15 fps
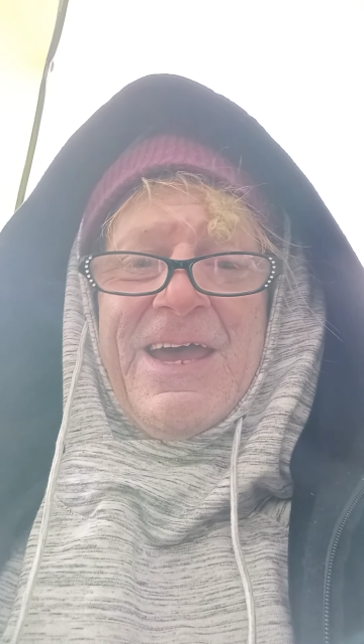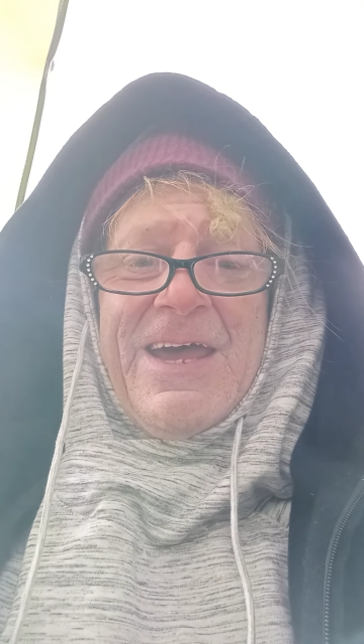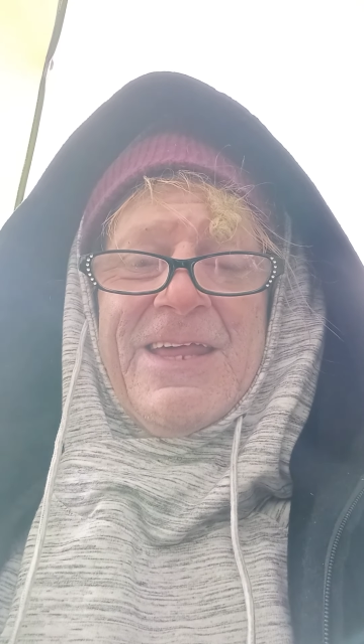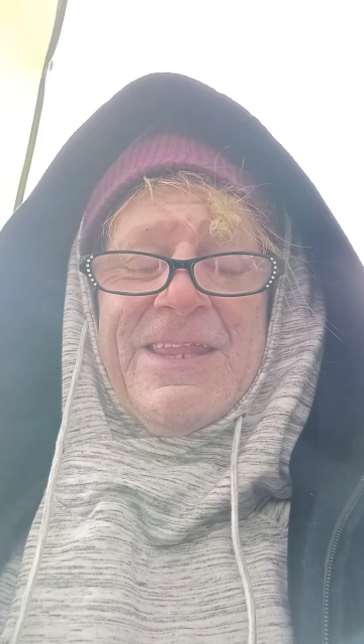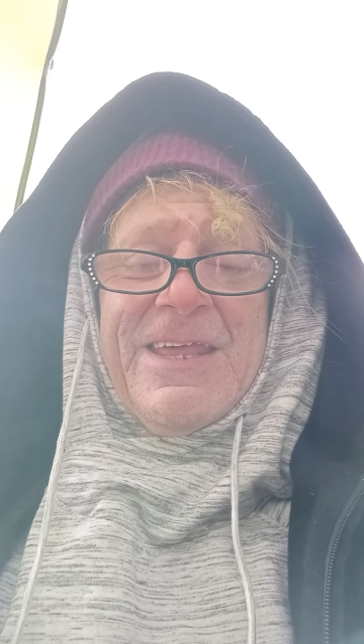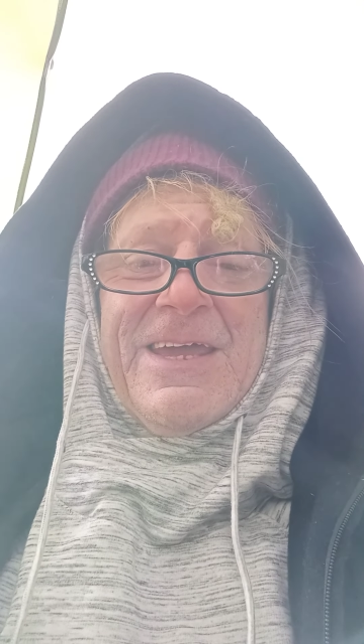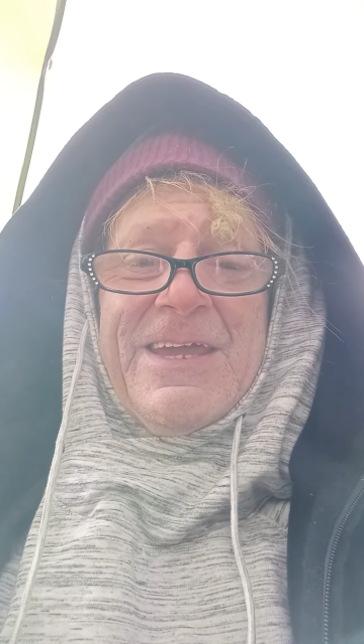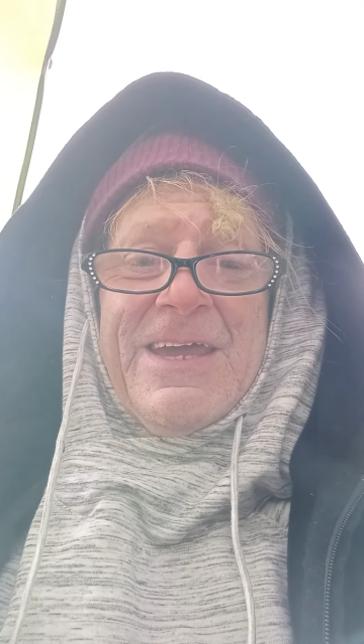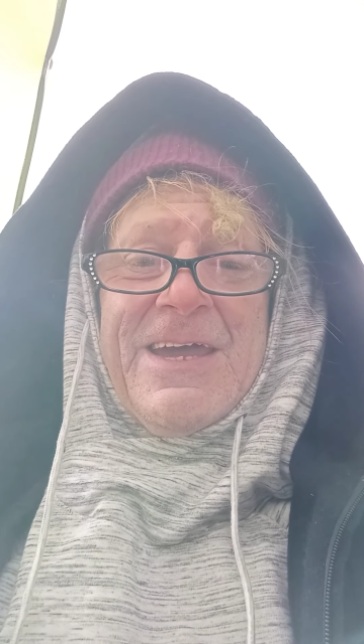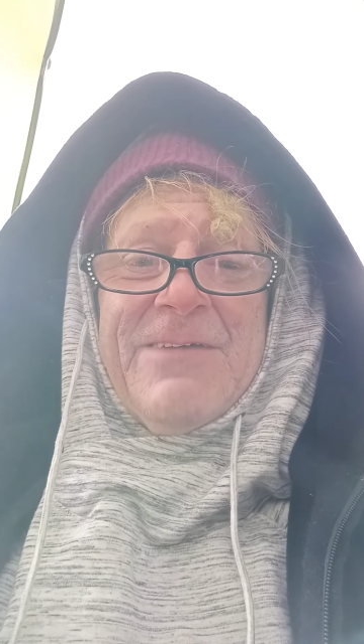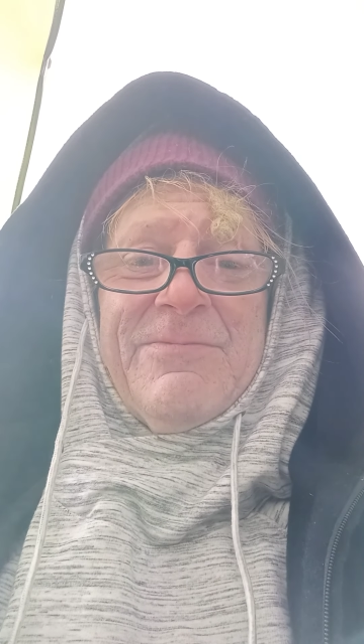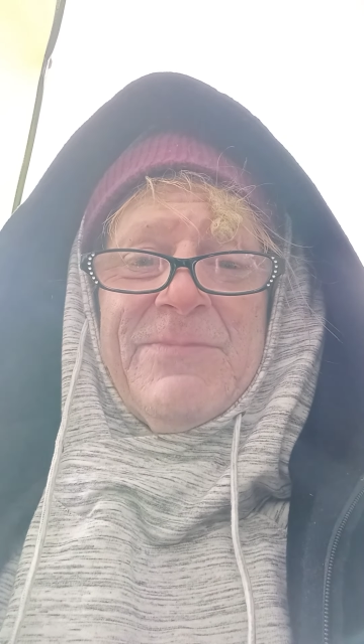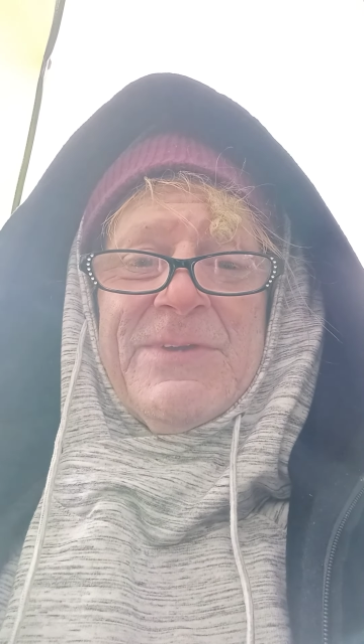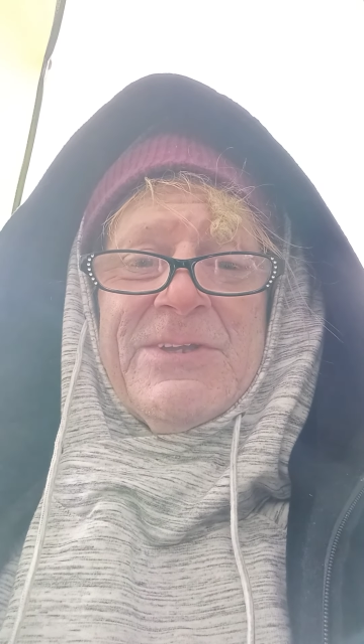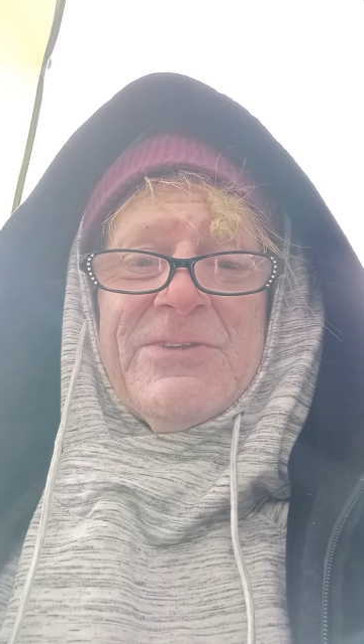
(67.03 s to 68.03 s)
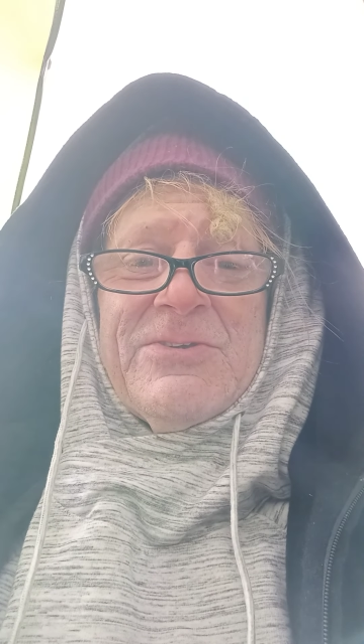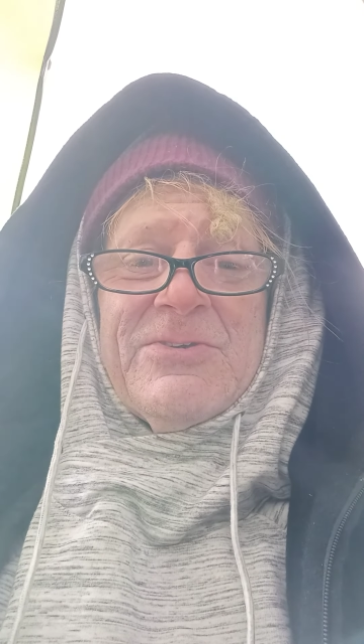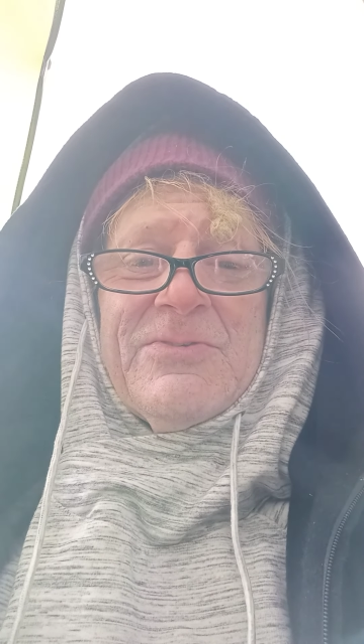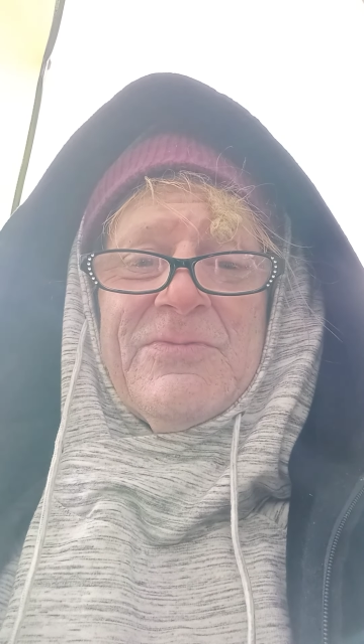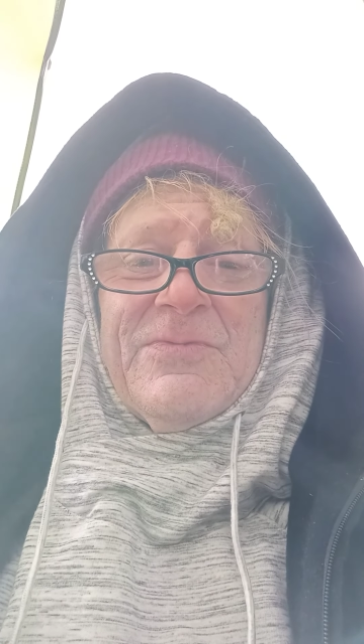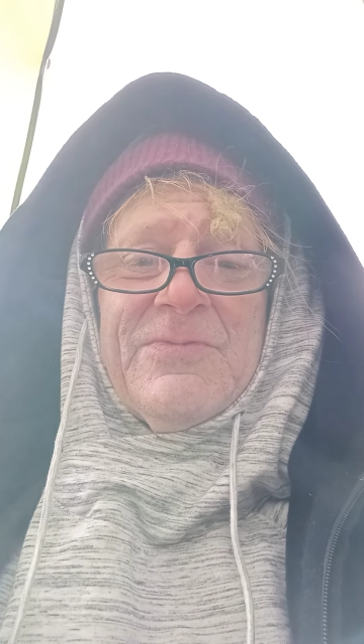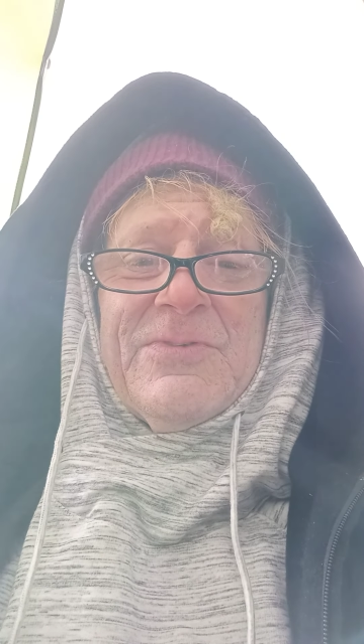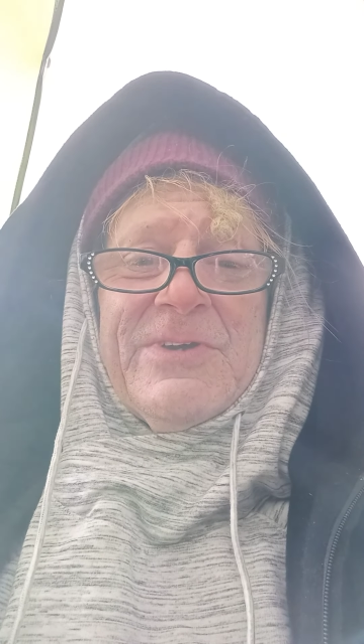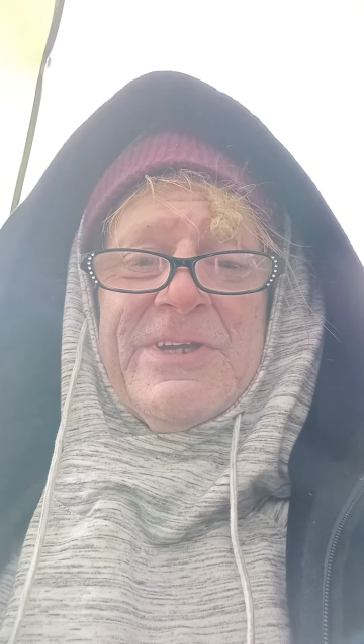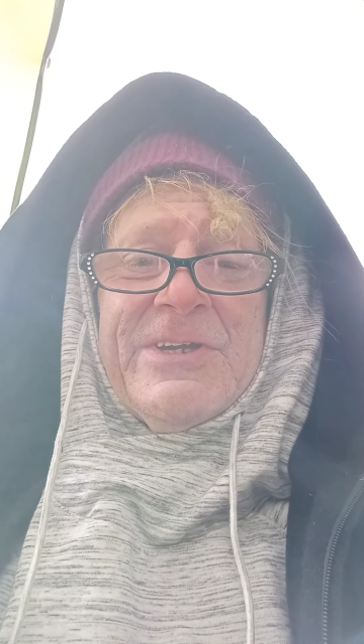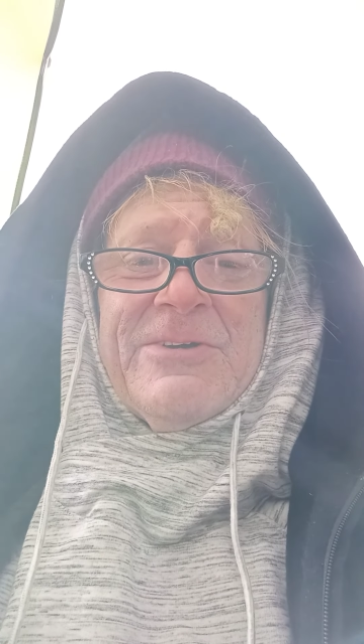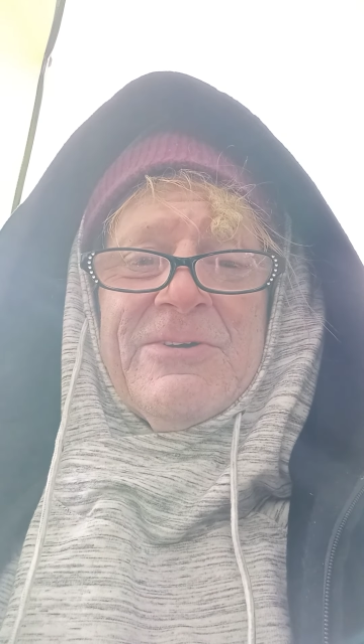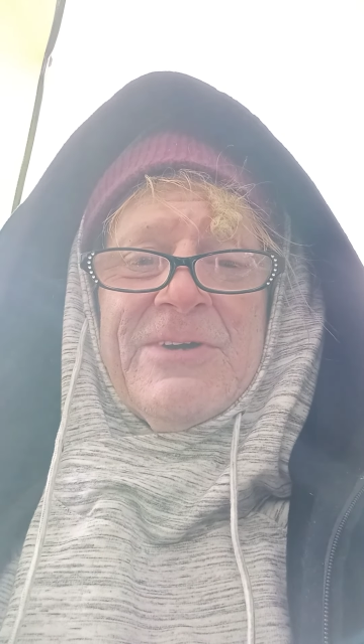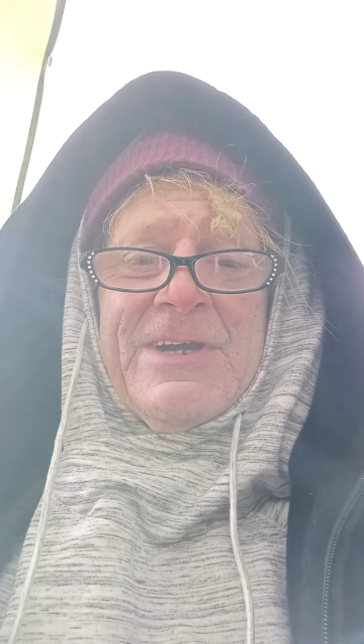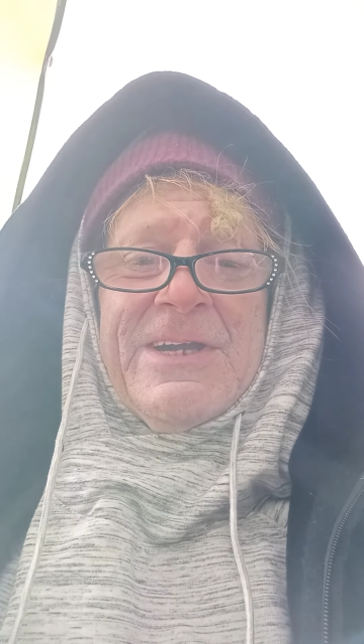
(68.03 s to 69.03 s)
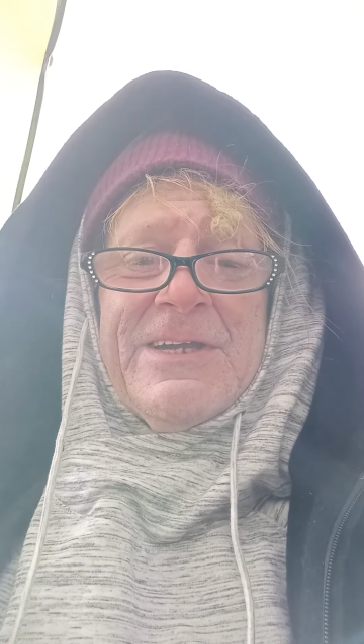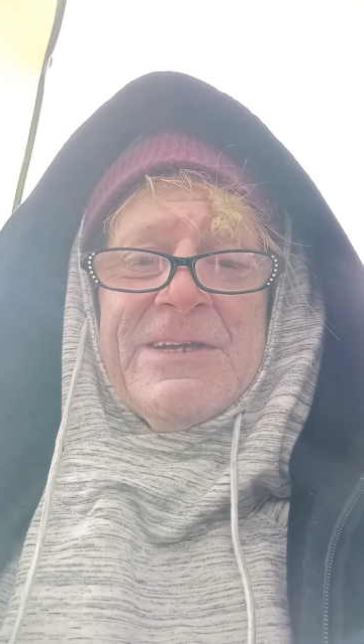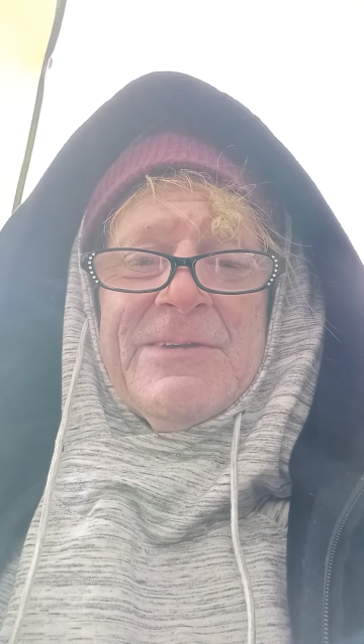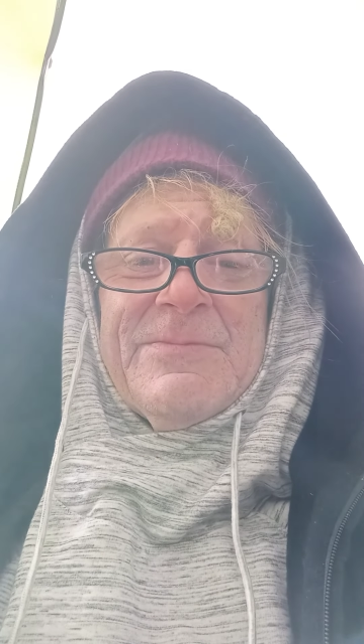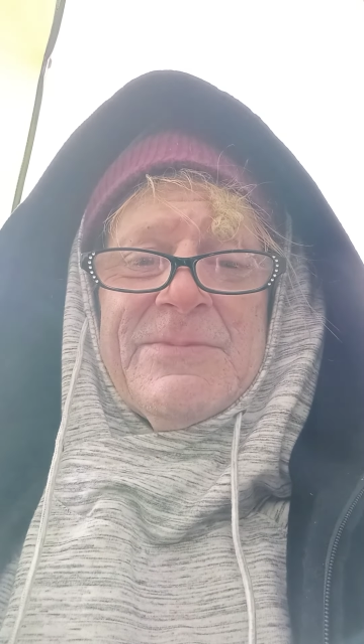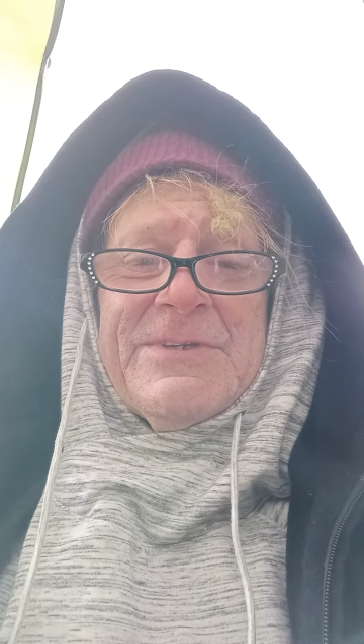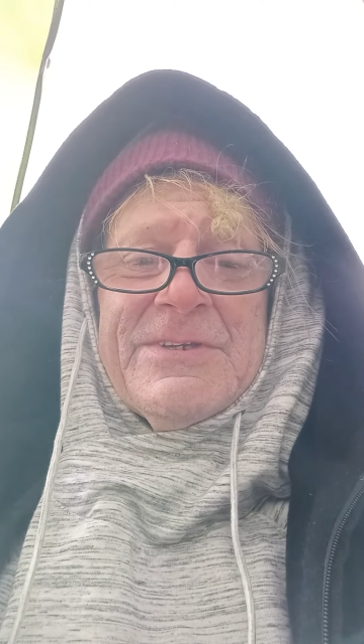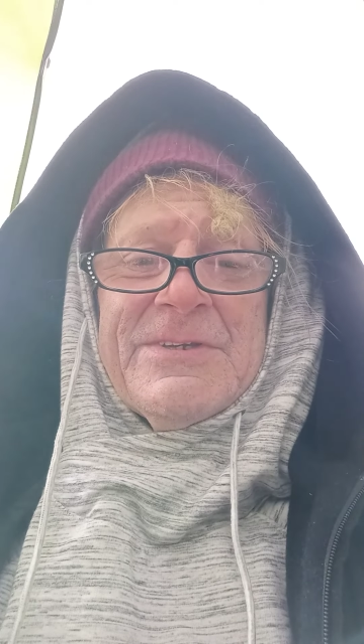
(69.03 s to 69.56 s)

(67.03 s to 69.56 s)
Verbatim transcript: And they gave me two free grams,